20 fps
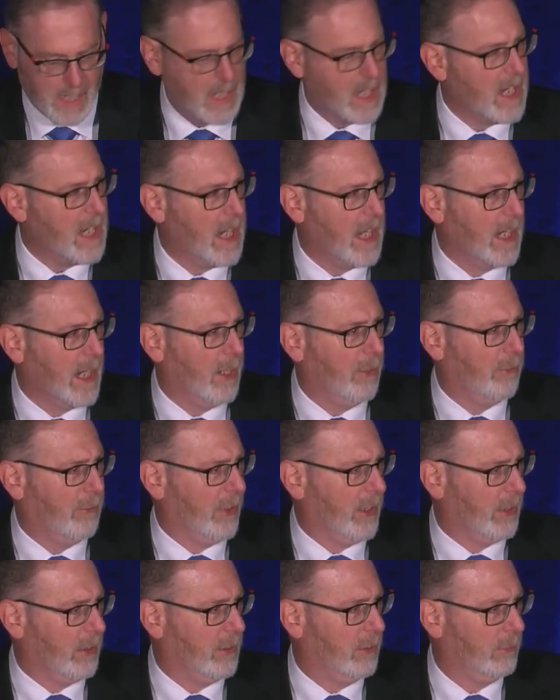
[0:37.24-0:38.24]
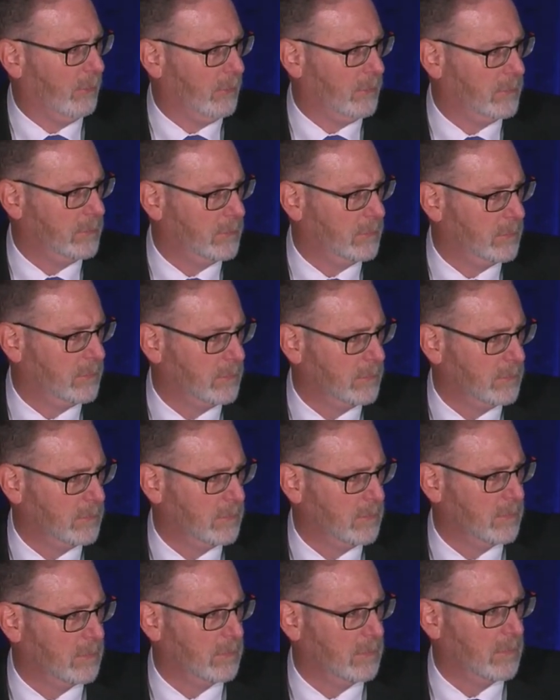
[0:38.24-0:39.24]
It isn't.
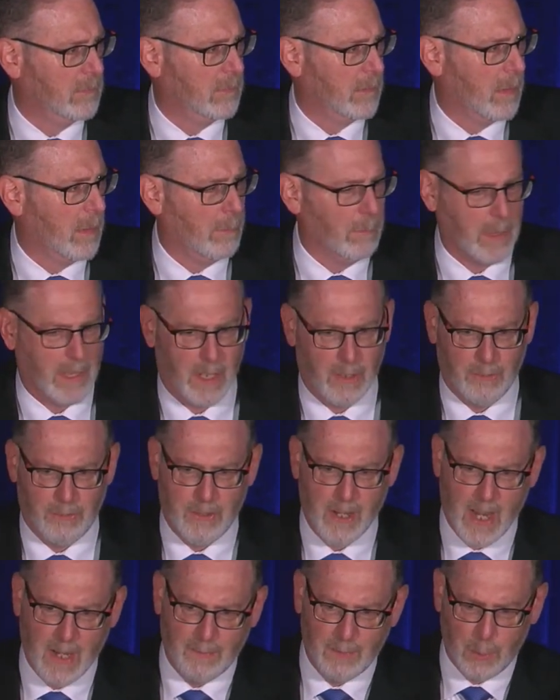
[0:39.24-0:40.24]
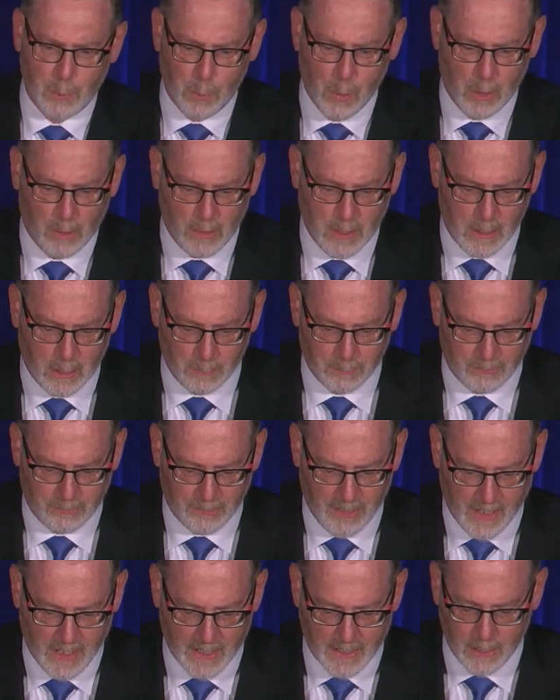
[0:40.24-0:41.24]
But as David Wilhelm
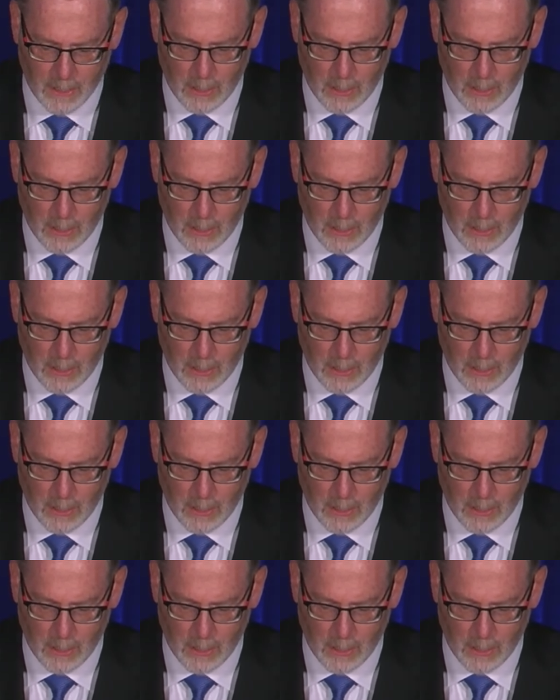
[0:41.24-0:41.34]
said,